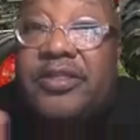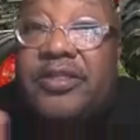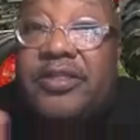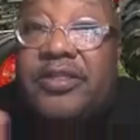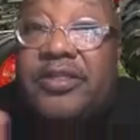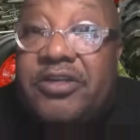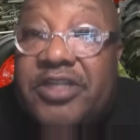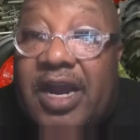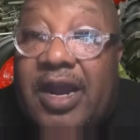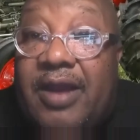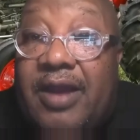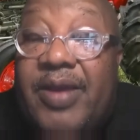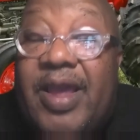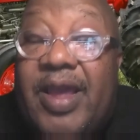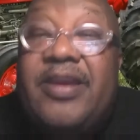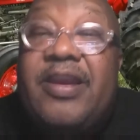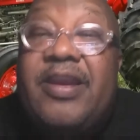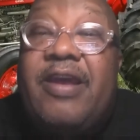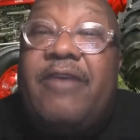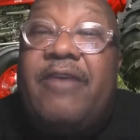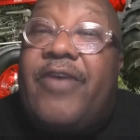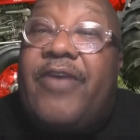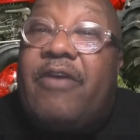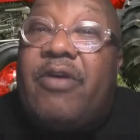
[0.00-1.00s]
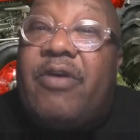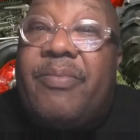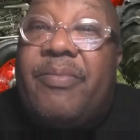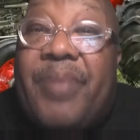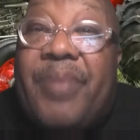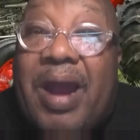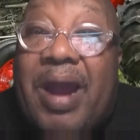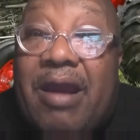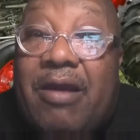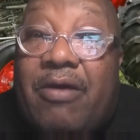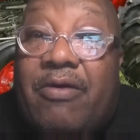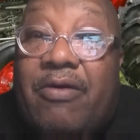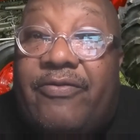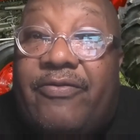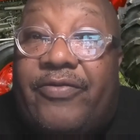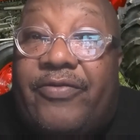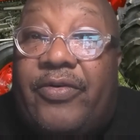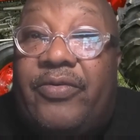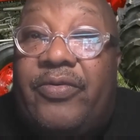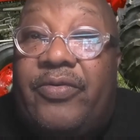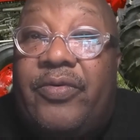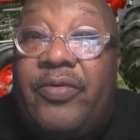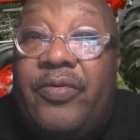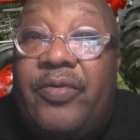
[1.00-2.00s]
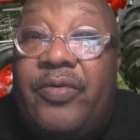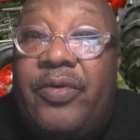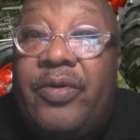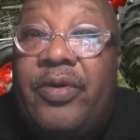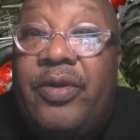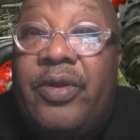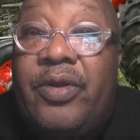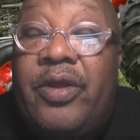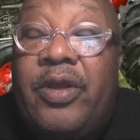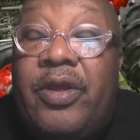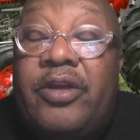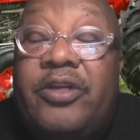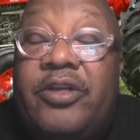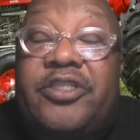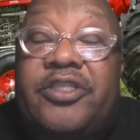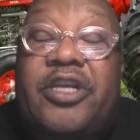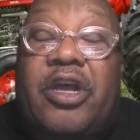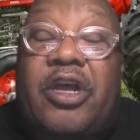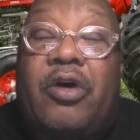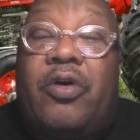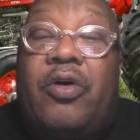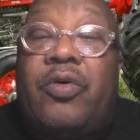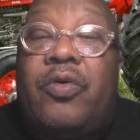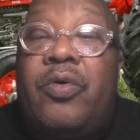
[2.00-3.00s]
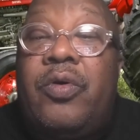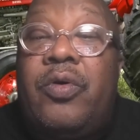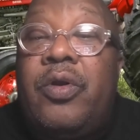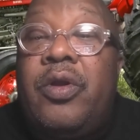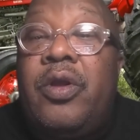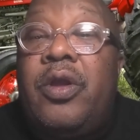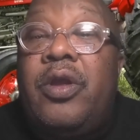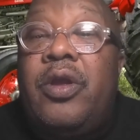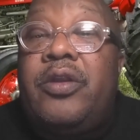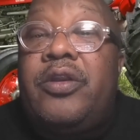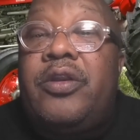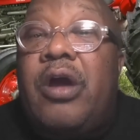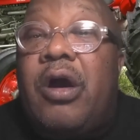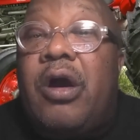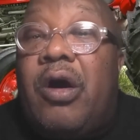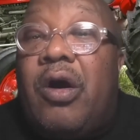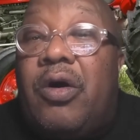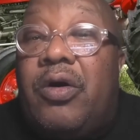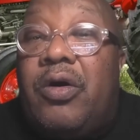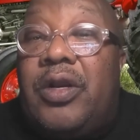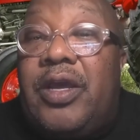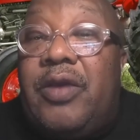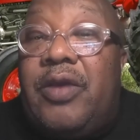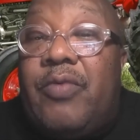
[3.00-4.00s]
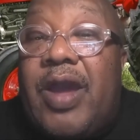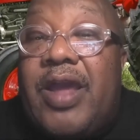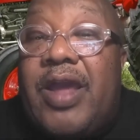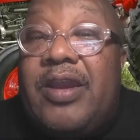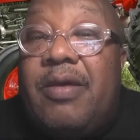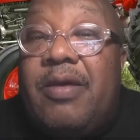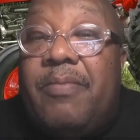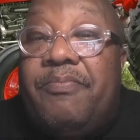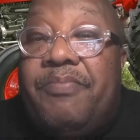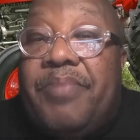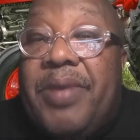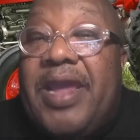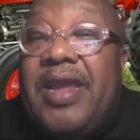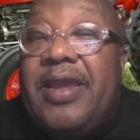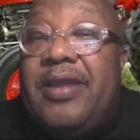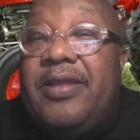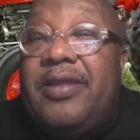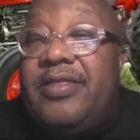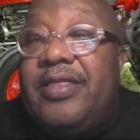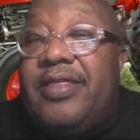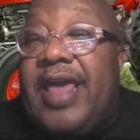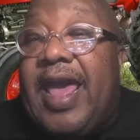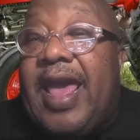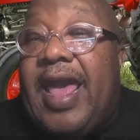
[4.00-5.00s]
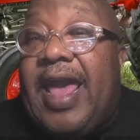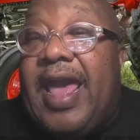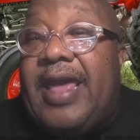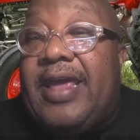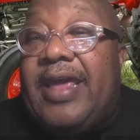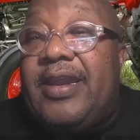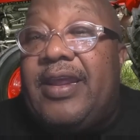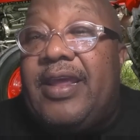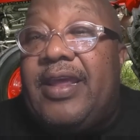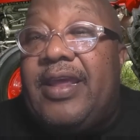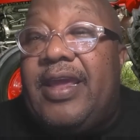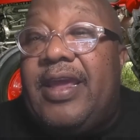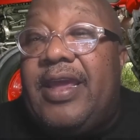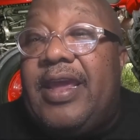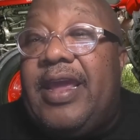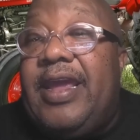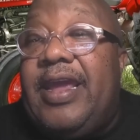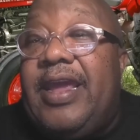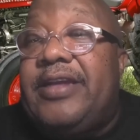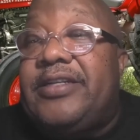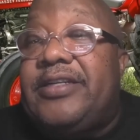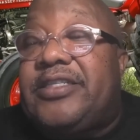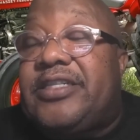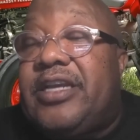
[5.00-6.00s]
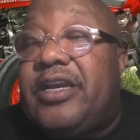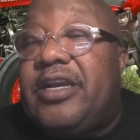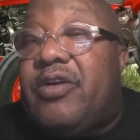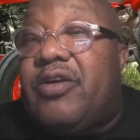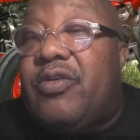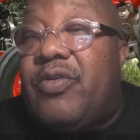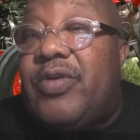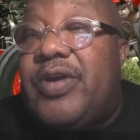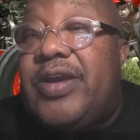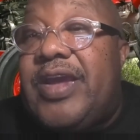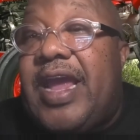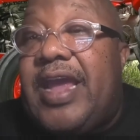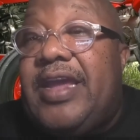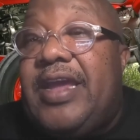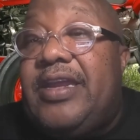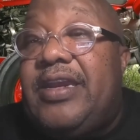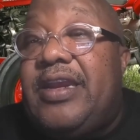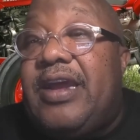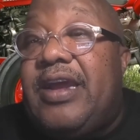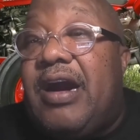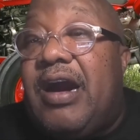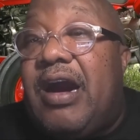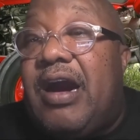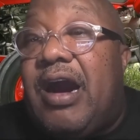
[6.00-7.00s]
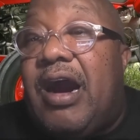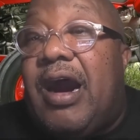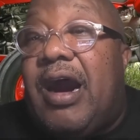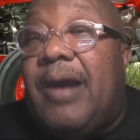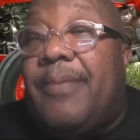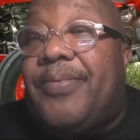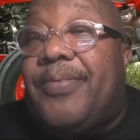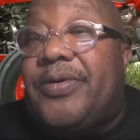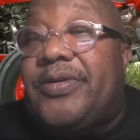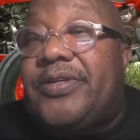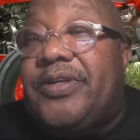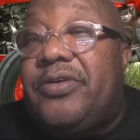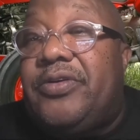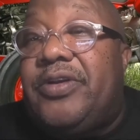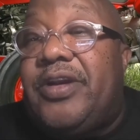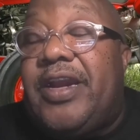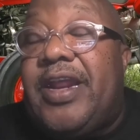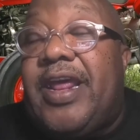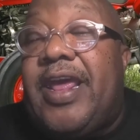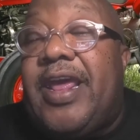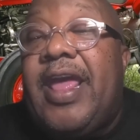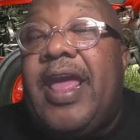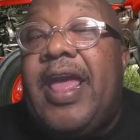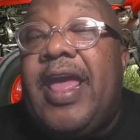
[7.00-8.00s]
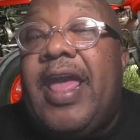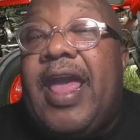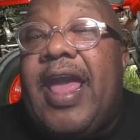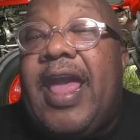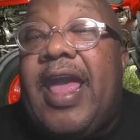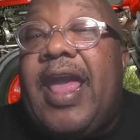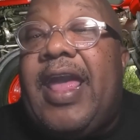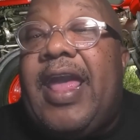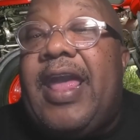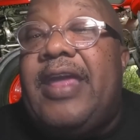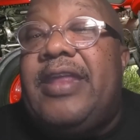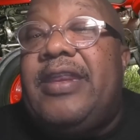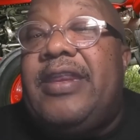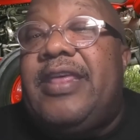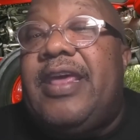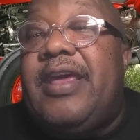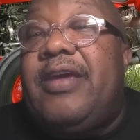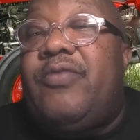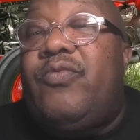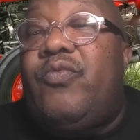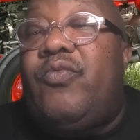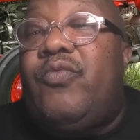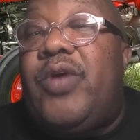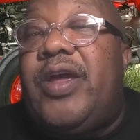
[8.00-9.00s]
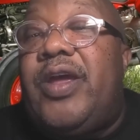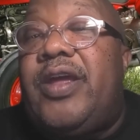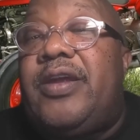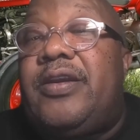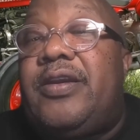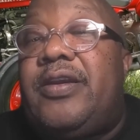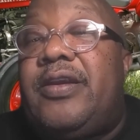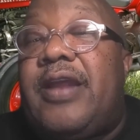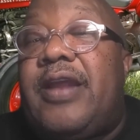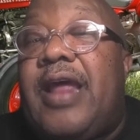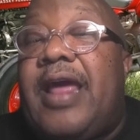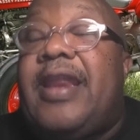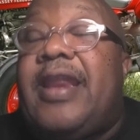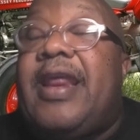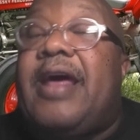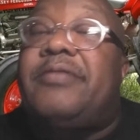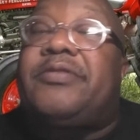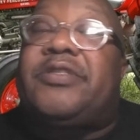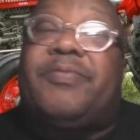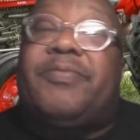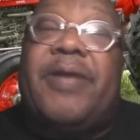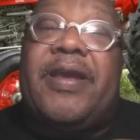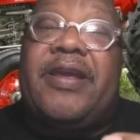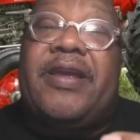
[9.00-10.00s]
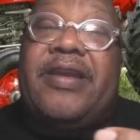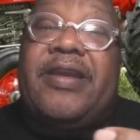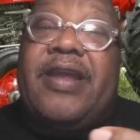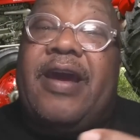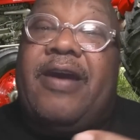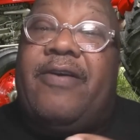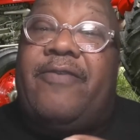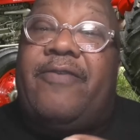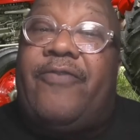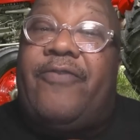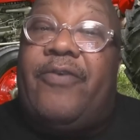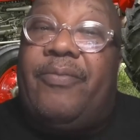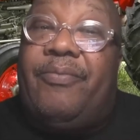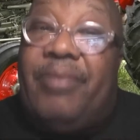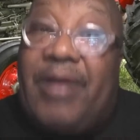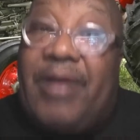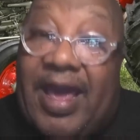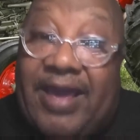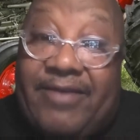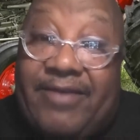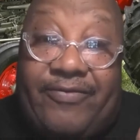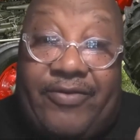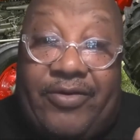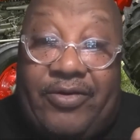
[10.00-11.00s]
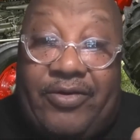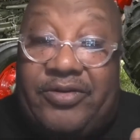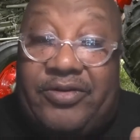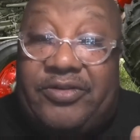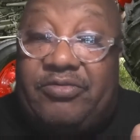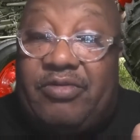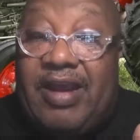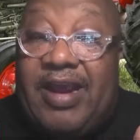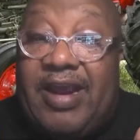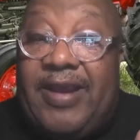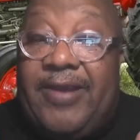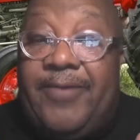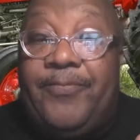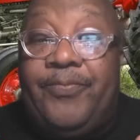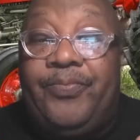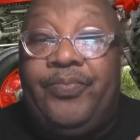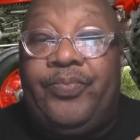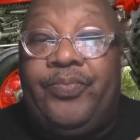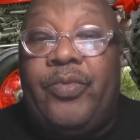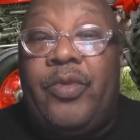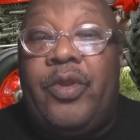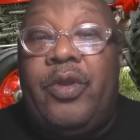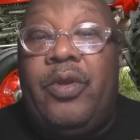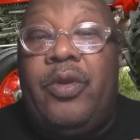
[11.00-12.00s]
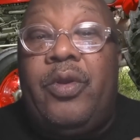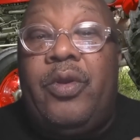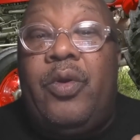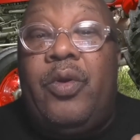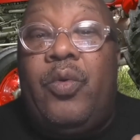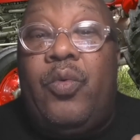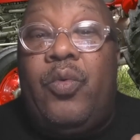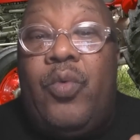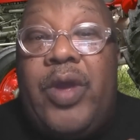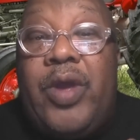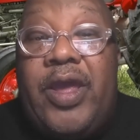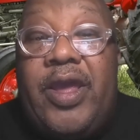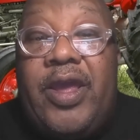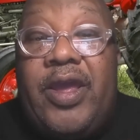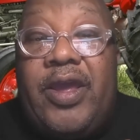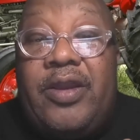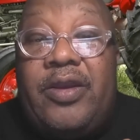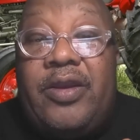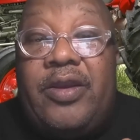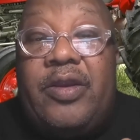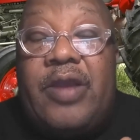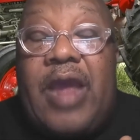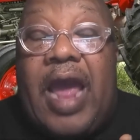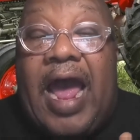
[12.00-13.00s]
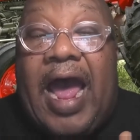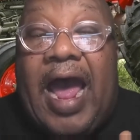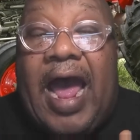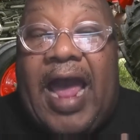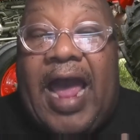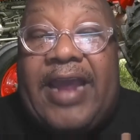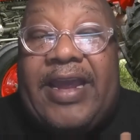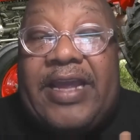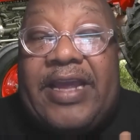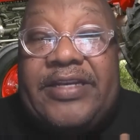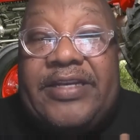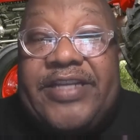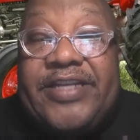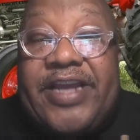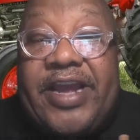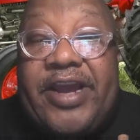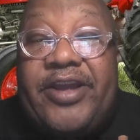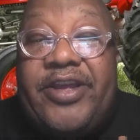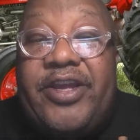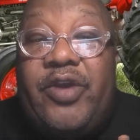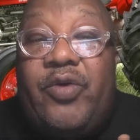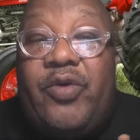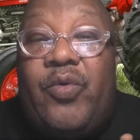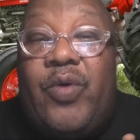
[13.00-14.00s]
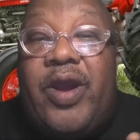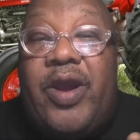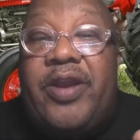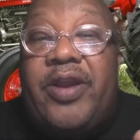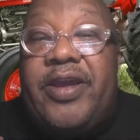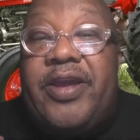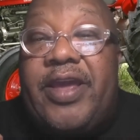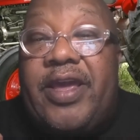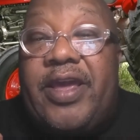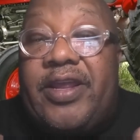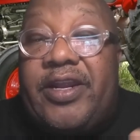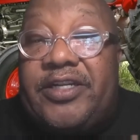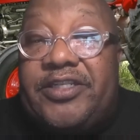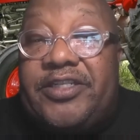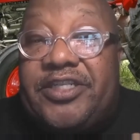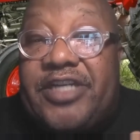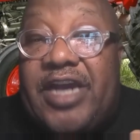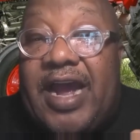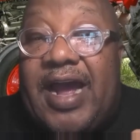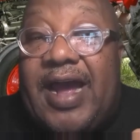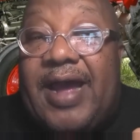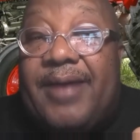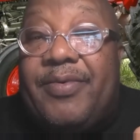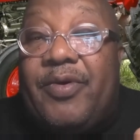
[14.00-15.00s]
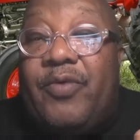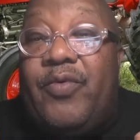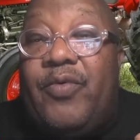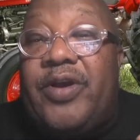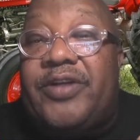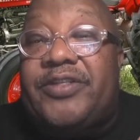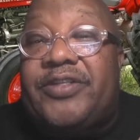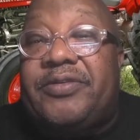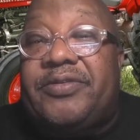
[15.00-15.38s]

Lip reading: job, and they're very powerful. So the only way to beat that is to create opportunity. And then and I'm speaking now for Black folks, right? When I can tell you where to get a job and where some